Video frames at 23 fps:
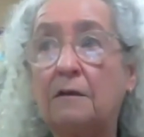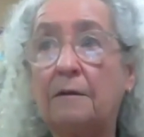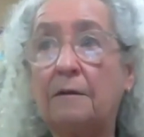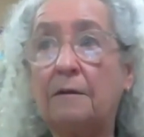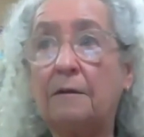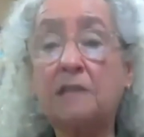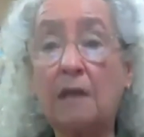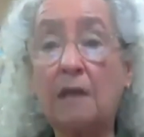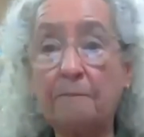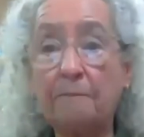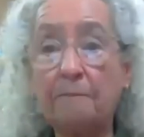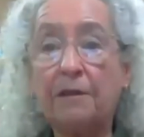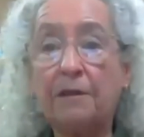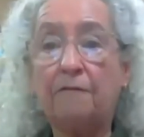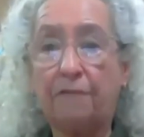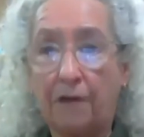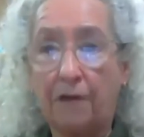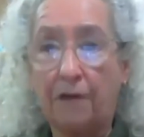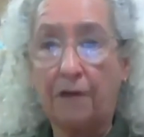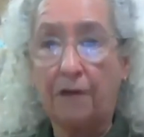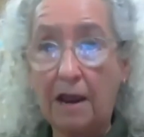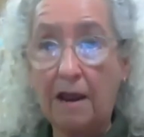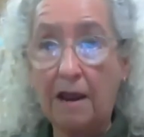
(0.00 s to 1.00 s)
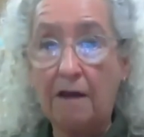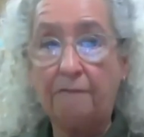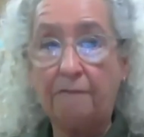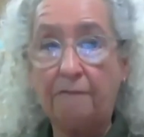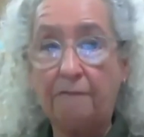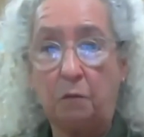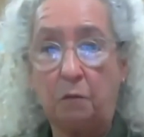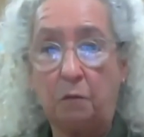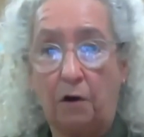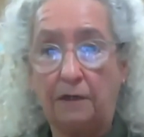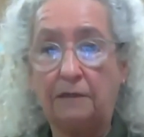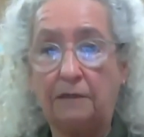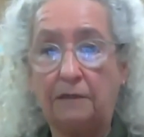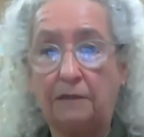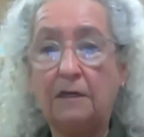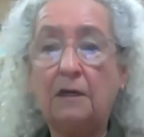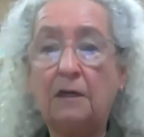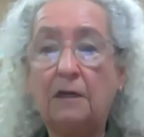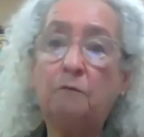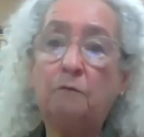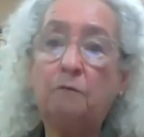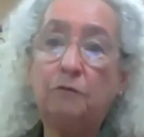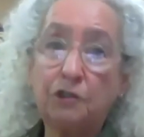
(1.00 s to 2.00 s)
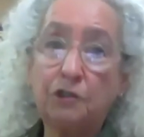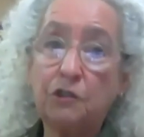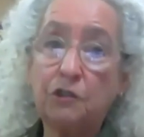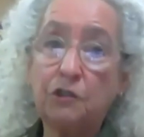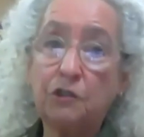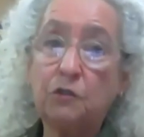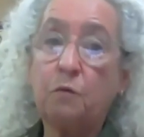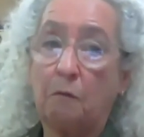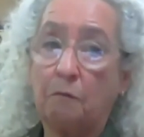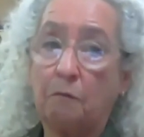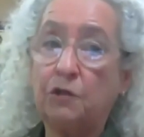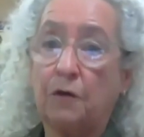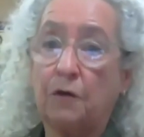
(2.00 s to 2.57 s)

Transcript: something for everyone which is what we